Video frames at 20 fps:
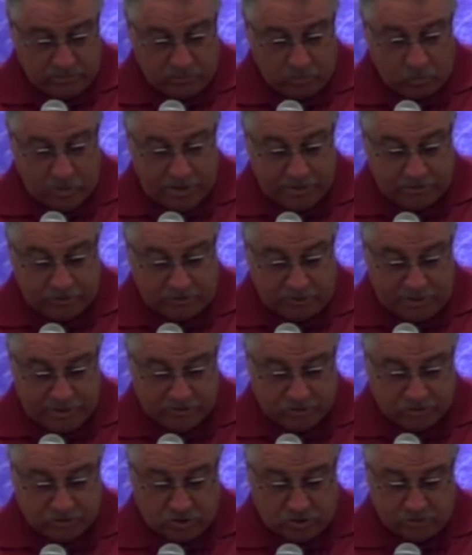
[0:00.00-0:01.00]
The way the
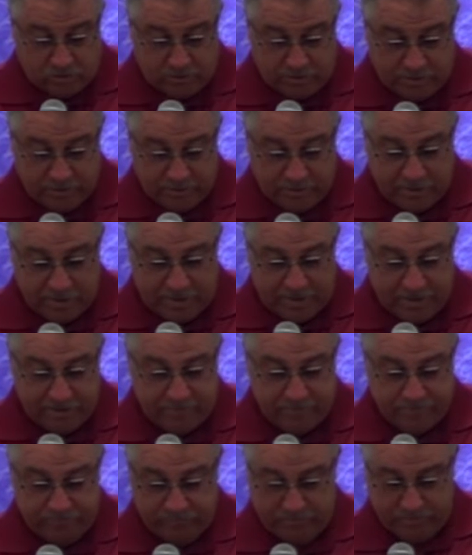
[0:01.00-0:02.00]
light shone around your
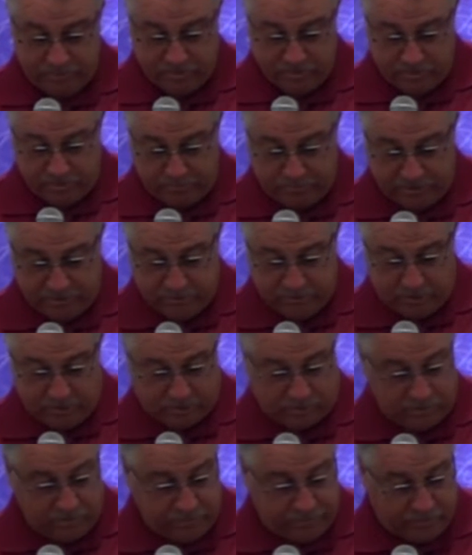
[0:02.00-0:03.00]
head into my
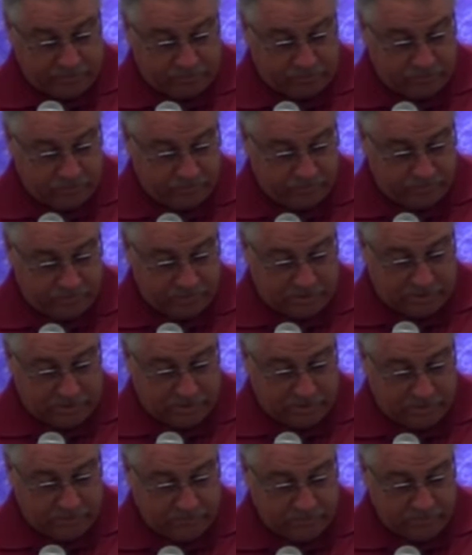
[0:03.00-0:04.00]
dark living room,
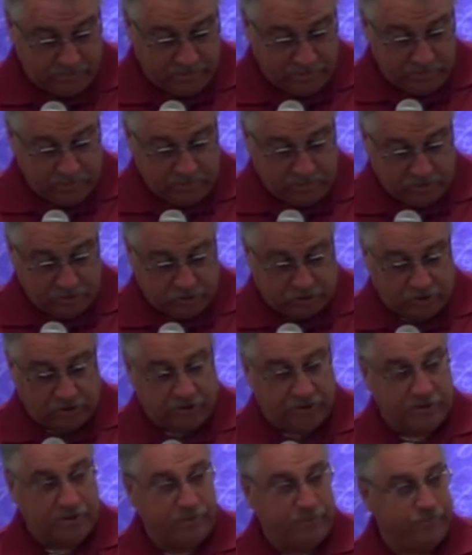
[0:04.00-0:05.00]
I
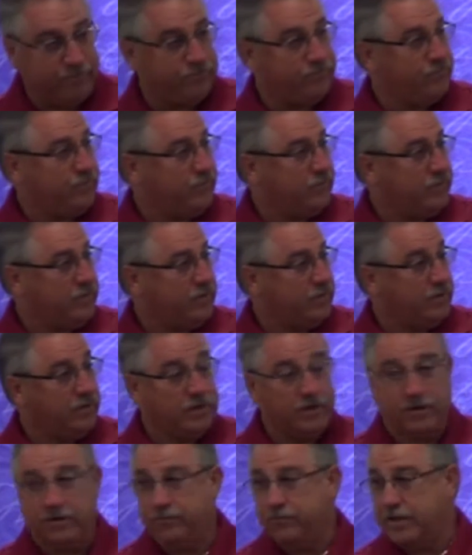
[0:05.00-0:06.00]
assured him
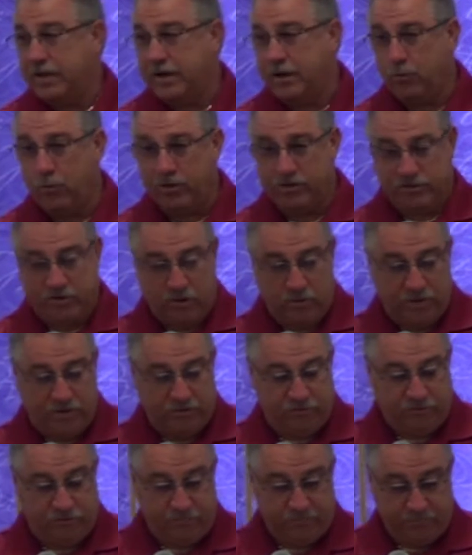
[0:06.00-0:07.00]
that I was no
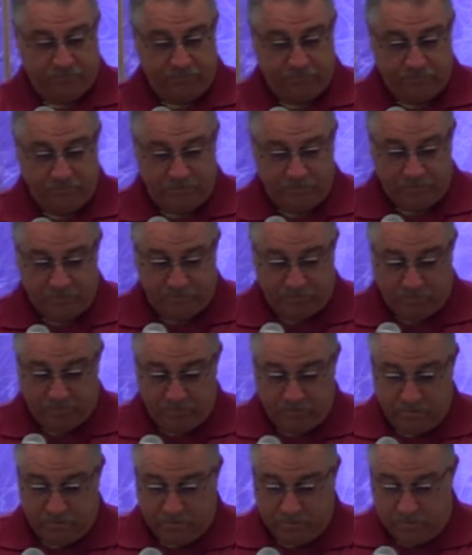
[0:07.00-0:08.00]
angel.
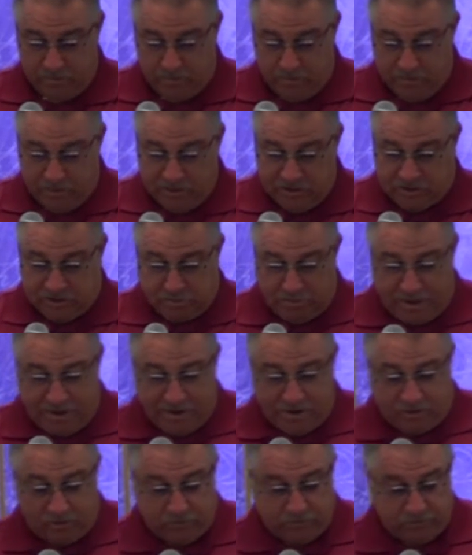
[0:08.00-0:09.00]
He
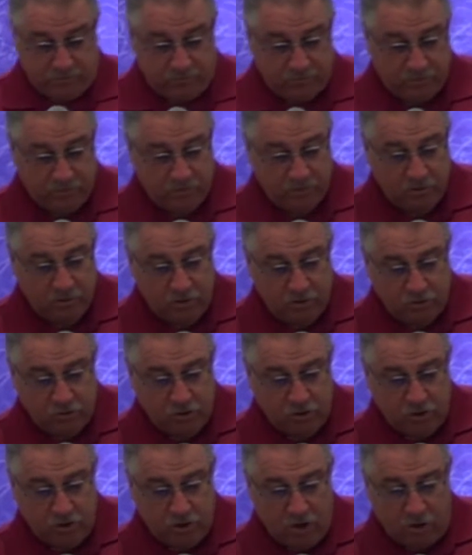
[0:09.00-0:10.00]
smiled.
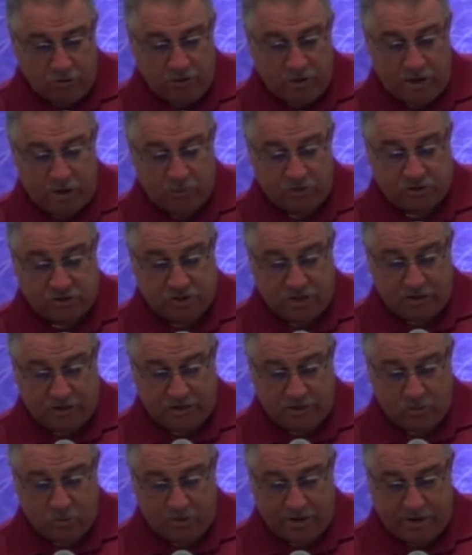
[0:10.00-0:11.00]
Do you know what I was
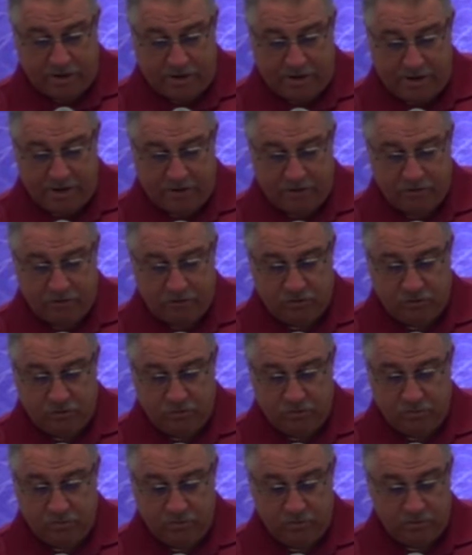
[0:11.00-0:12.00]
thinking when I handed
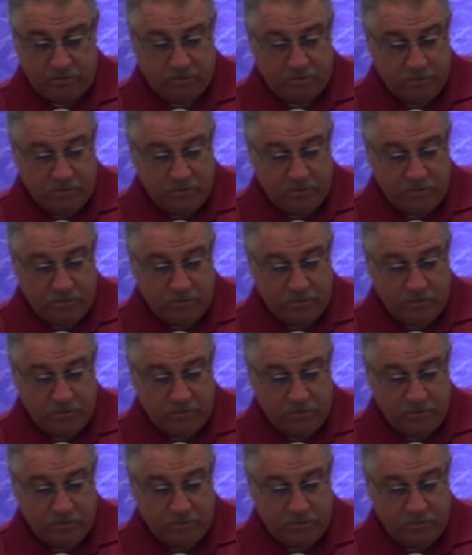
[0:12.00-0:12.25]
you